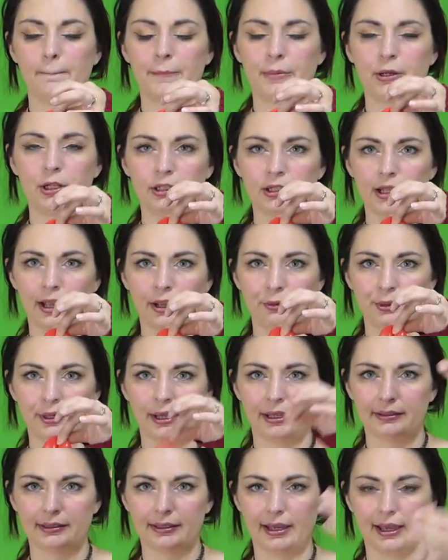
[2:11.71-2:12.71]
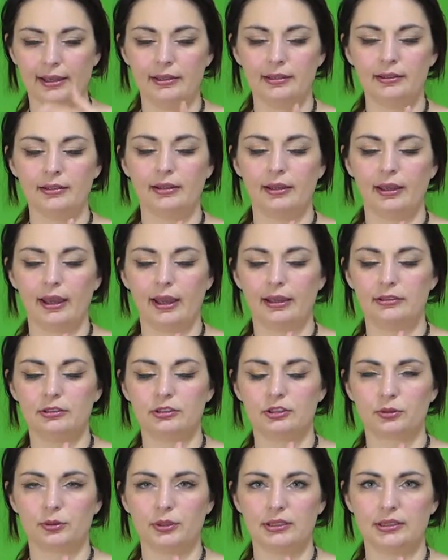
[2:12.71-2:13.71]
pull out at the end and
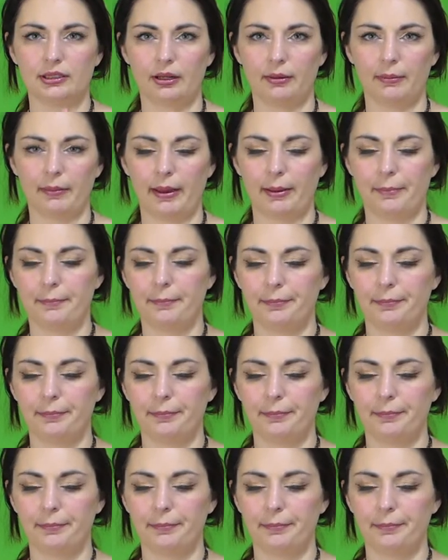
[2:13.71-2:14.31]
squeeze it a bit.